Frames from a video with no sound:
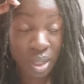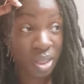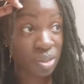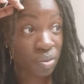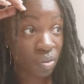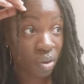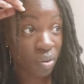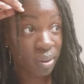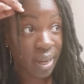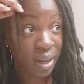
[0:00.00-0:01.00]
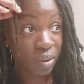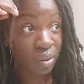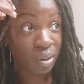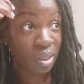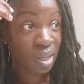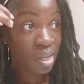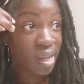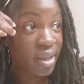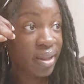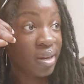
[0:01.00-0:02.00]
it's grown out
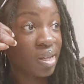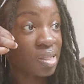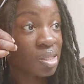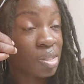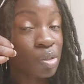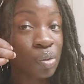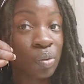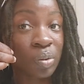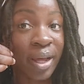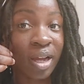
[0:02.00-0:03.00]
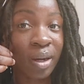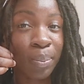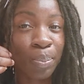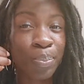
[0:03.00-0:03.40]
and it's to like a